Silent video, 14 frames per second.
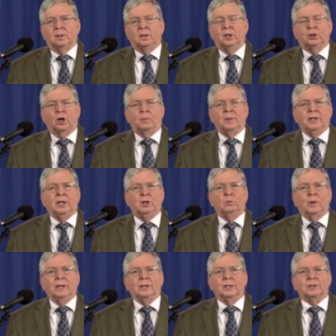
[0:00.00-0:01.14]
He told me that he'd
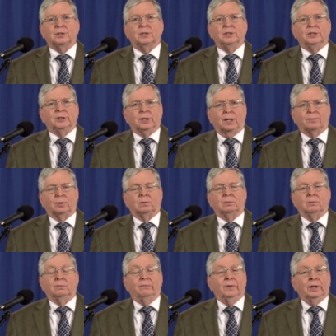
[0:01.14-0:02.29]
witnessed several
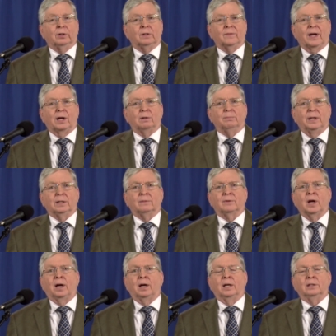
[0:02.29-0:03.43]
very devout men of
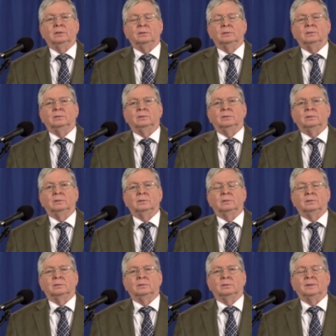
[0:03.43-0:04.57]
God
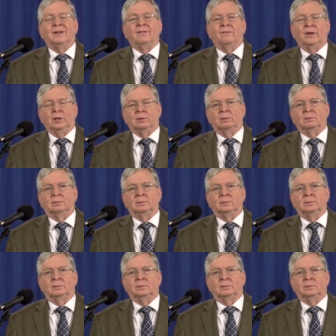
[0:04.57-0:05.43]
fail.